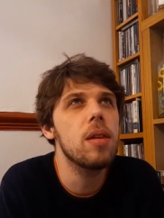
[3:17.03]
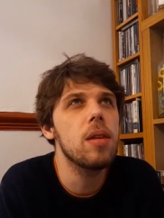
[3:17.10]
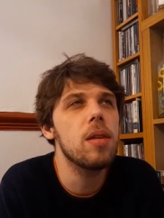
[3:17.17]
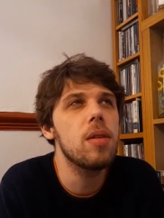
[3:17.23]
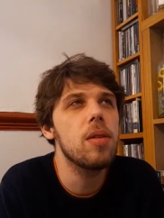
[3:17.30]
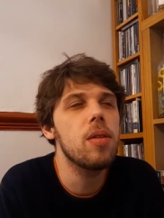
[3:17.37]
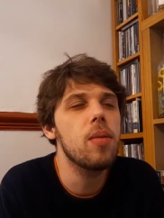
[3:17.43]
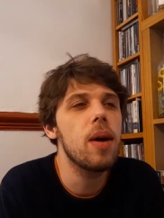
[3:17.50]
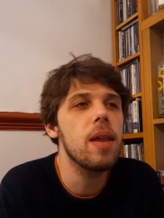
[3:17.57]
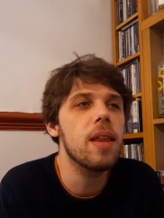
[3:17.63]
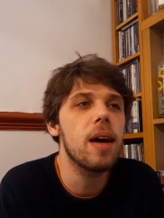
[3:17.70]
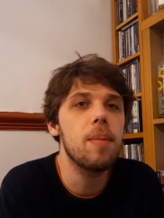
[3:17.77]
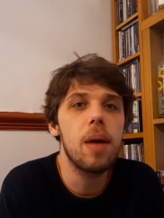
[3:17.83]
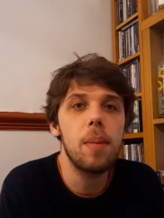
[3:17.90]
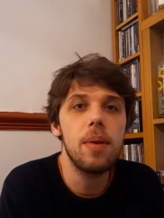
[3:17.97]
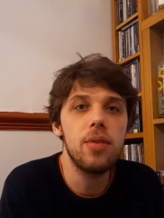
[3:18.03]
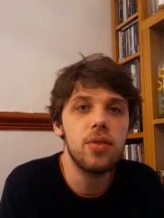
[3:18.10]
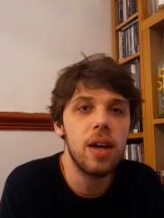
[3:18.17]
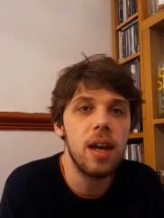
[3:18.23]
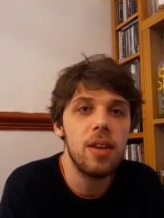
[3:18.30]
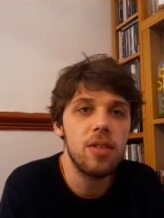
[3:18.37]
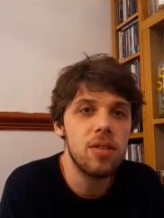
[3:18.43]
the way that maybe
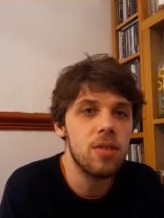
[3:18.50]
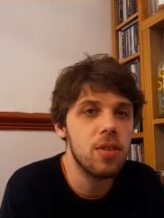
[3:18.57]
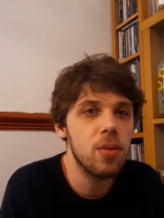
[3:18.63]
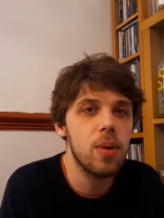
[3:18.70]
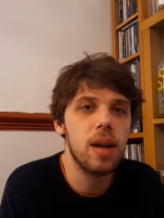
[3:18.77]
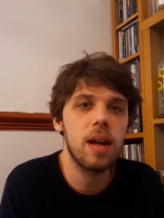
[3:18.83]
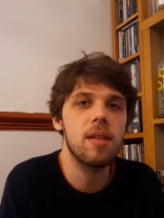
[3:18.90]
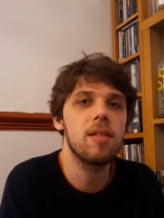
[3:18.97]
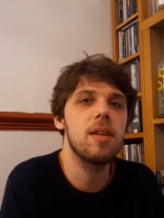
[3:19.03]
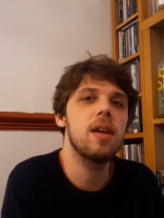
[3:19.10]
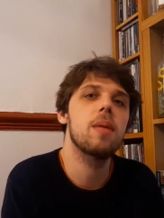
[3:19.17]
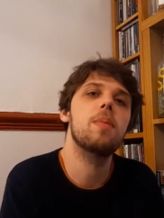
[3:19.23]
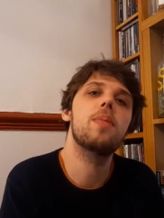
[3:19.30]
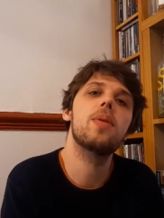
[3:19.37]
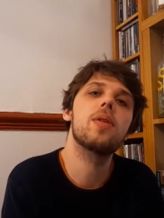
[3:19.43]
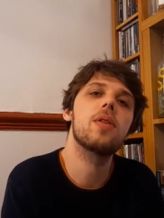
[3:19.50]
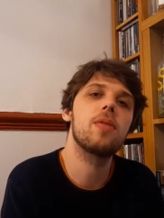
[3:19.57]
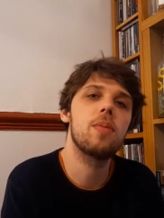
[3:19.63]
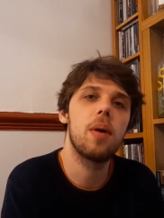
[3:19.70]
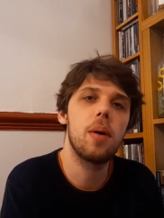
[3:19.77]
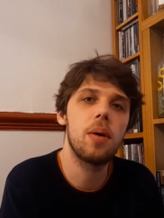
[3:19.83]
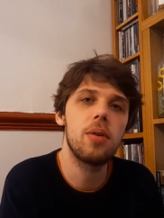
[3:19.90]
changes the way I see a book of
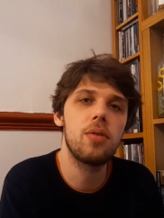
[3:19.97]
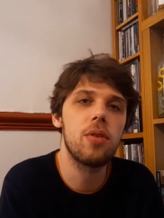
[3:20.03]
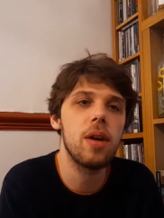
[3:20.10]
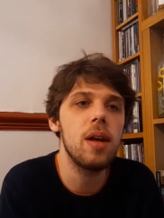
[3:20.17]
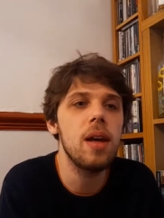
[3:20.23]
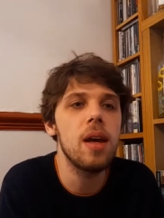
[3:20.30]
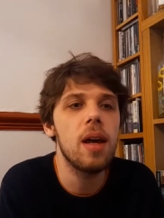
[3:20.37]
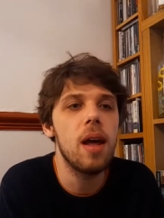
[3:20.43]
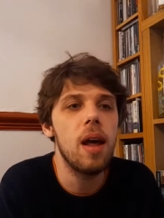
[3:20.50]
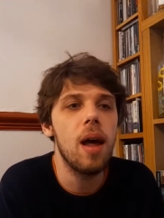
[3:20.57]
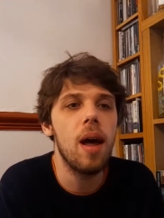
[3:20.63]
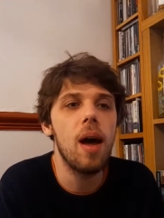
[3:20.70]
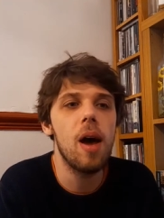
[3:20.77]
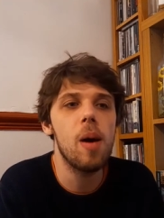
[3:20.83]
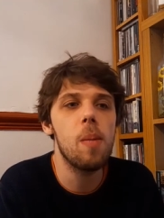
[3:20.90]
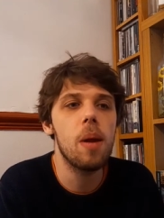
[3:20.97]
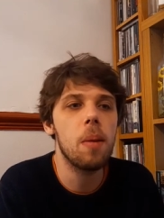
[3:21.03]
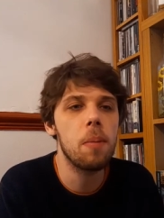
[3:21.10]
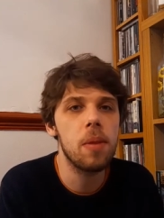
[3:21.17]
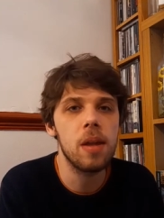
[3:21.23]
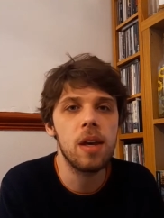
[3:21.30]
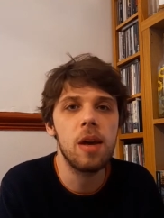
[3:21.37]
poetry. I'm
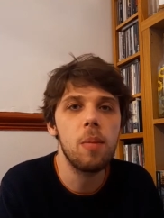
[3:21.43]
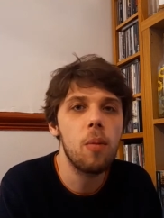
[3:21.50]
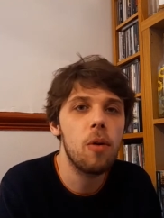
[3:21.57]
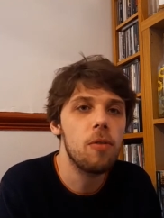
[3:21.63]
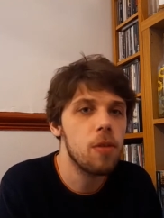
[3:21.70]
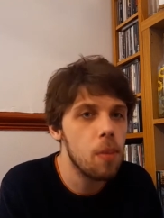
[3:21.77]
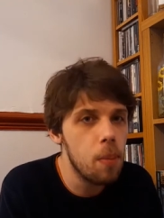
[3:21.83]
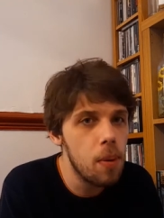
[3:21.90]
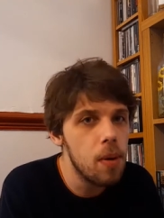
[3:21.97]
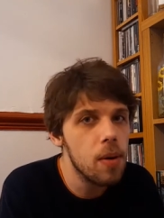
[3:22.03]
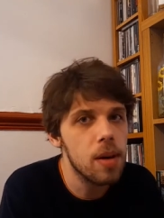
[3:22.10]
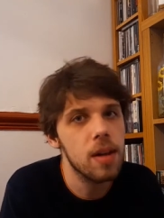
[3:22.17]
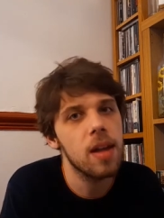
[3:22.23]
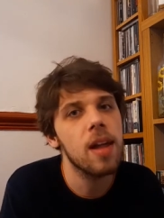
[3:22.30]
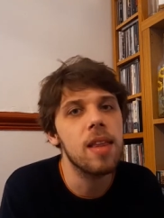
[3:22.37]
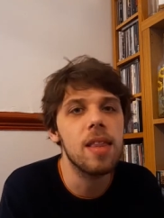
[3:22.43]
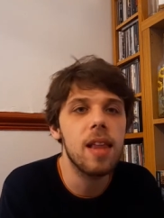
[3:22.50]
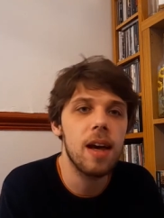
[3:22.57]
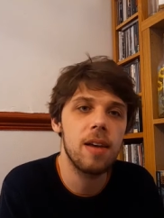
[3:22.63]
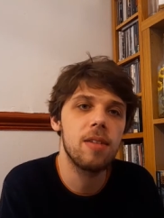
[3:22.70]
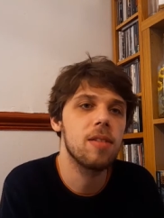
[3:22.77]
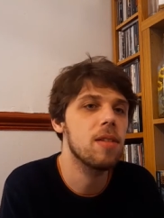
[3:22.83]
thinking more of the book and
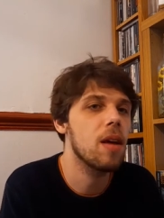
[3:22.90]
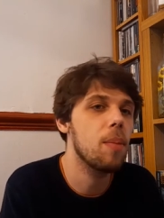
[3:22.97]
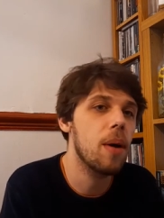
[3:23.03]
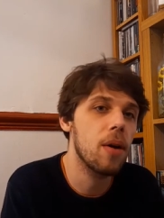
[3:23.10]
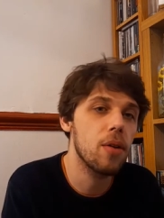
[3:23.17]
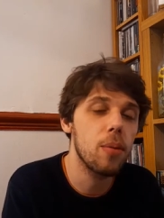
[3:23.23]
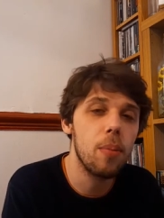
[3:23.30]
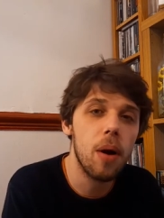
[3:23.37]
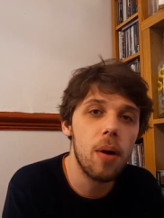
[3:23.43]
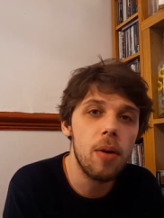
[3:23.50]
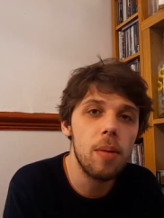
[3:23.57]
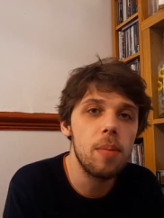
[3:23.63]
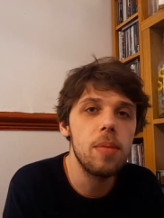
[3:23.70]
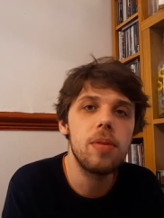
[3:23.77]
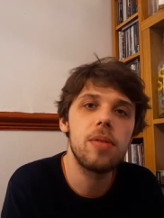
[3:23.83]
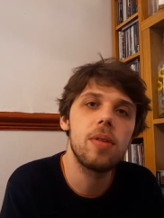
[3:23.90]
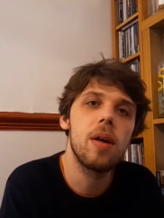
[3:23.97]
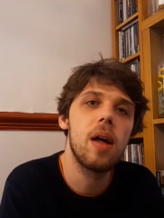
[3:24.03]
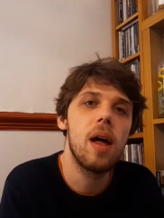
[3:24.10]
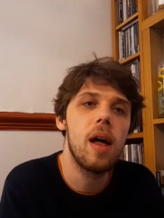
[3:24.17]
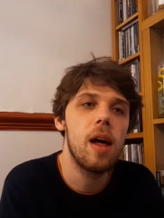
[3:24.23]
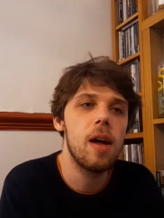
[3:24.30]
less about the poems.
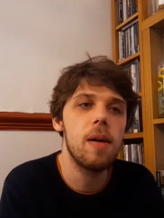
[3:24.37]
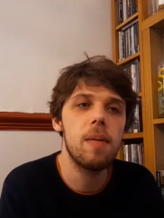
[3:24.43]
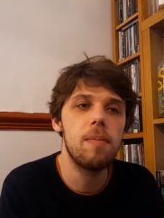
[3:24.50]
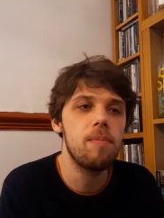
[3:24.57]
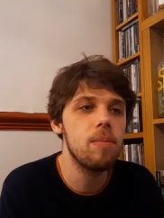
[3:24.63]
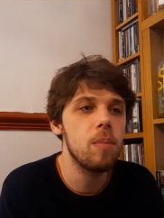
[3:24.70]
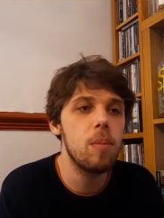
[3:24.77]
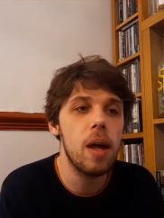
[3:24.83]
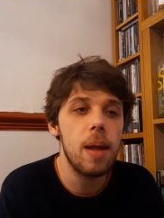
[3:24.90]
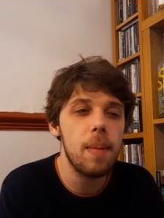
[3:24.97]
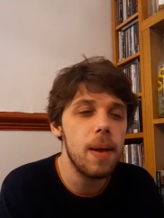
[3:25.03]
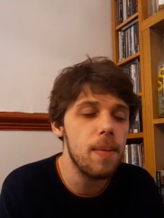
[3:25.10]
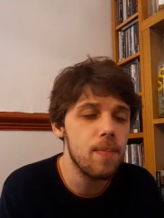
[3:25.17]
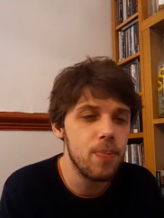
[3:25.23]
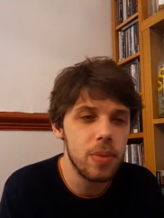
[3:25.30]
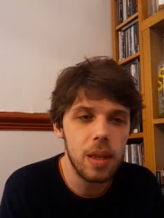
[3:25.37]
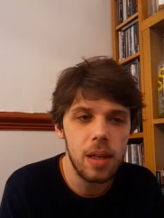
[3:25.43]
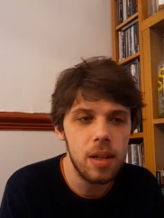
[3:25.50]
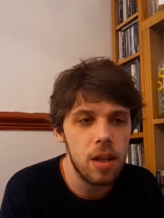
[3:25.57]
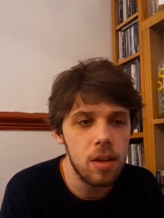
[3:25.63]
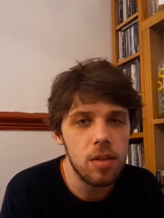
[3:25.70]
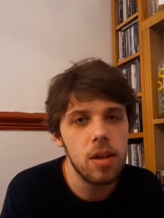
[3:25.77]
Maybe
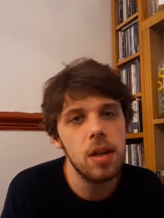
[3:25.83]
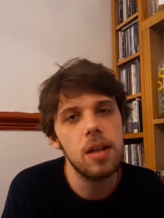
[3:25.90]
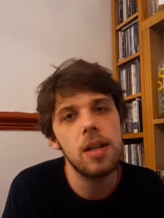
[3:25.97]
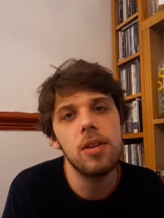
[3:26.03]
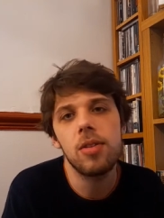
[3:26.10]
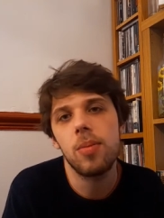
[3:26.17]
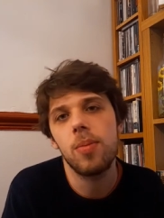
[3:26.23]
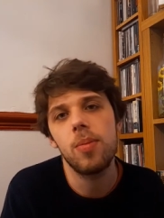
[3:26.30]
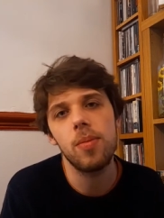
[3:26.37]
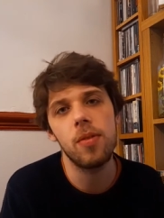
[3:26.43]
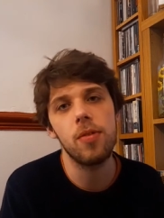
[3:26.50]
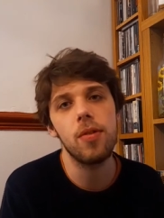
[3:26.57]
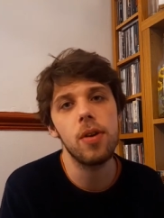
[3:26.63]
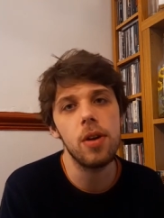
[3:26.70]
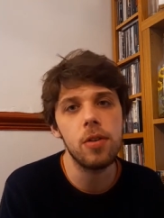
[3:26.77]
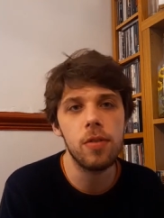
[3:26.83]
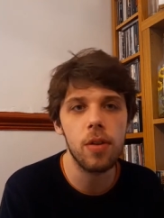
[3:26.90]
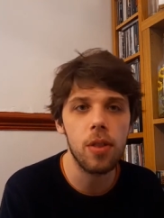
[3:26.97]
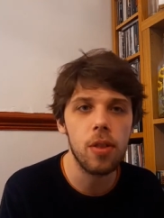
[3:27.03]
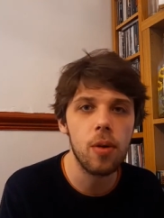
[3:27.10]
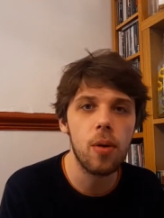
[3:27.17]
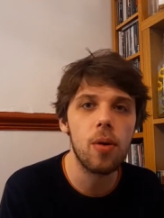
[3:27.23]
there's certainly some food for
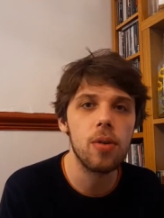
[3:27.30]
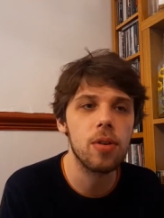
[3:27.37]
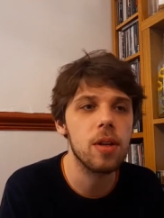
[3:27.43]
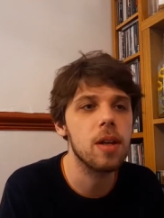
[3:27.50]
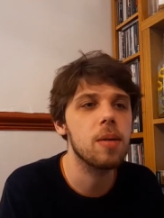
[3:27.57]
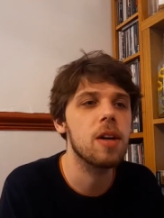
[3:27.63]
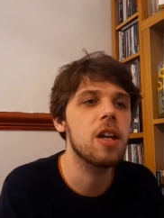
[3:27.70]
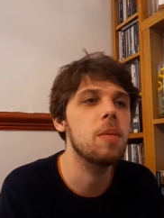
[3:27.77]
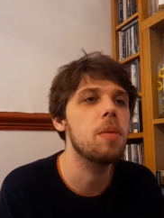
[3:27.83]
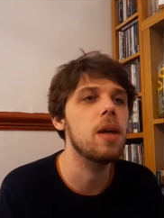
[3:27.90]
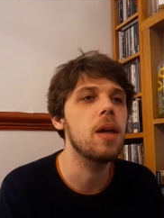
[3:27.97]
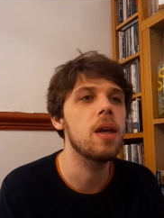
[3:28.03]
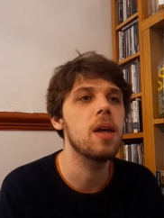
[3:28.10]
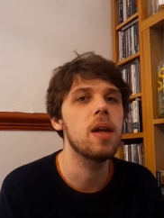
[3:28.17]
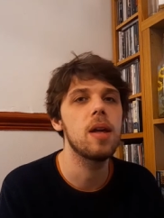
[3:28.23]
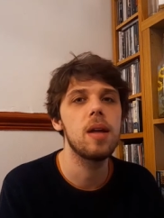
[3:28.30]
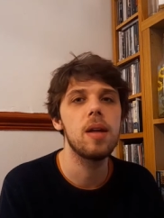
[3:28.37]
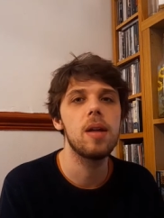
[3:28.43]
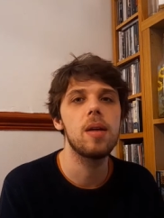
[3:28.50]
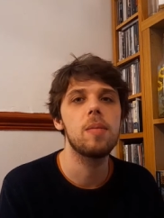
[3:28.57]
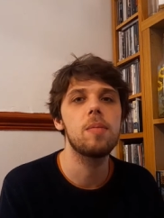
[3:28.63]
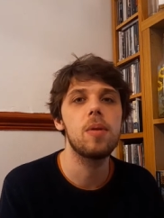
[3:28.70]
thought, and I'm going to be
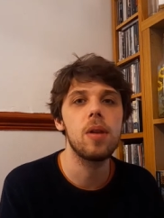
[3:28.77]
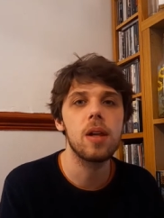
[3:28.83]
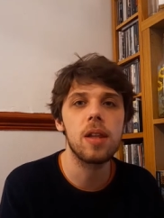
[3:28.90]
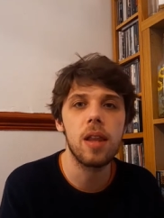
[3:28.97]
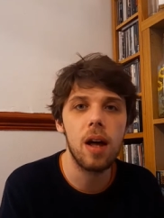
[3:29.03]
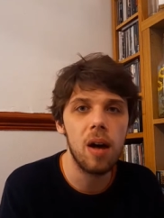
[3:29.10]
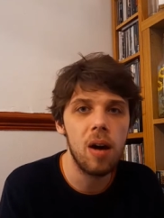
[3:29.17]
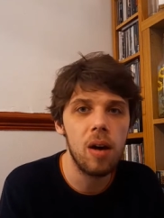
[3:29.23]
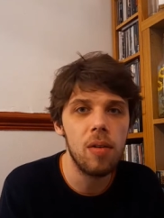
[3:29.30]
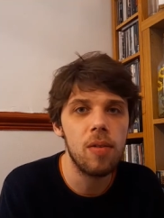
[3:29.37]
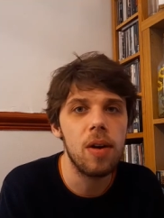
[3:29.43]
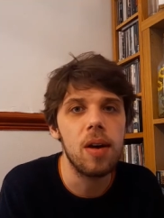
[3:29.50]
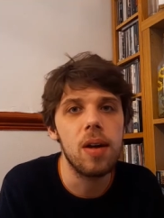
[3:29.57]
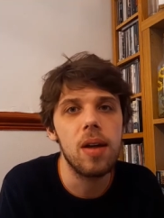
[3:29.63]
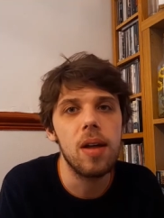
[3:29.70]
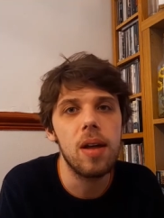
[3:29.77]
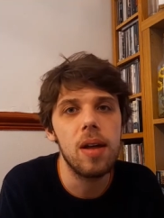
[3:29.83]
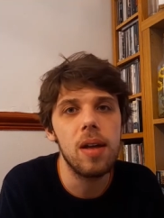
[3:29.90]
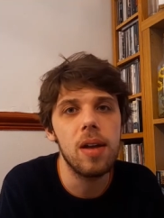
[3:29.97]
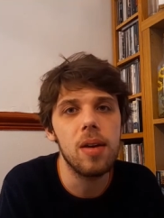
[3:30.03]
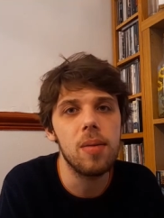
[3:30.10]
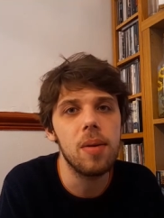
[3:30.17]
mulling that over,
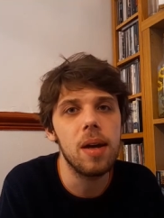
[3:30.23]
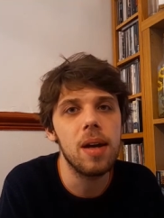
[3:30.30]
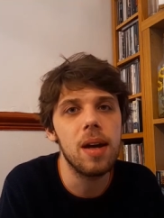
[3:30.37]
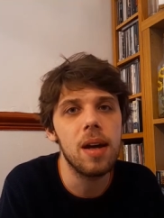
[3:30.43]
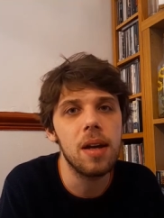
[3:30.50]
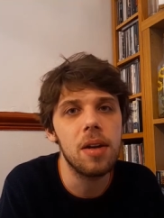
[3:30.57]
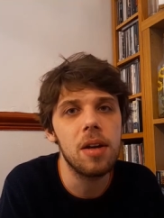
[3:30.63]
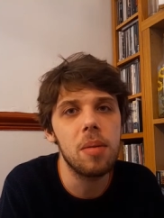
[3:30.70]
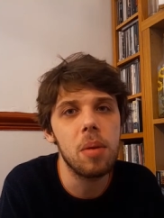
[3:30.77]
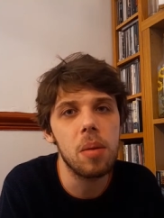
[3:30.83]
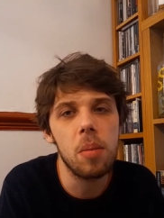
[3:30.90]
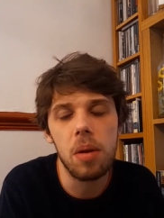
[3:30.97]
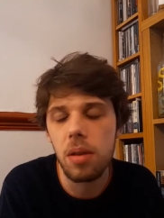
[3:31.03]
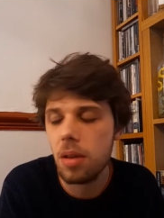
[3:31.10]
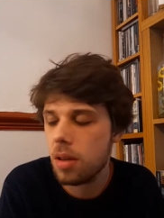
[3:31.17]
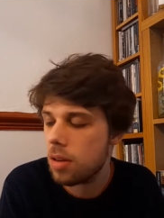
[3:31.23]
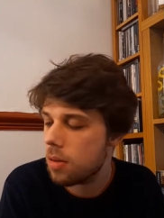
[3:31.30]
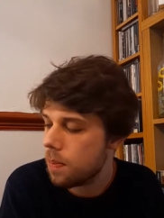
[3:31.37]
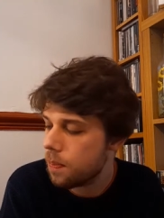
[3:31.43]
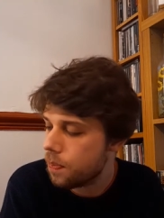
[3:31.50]
you know, in coming months.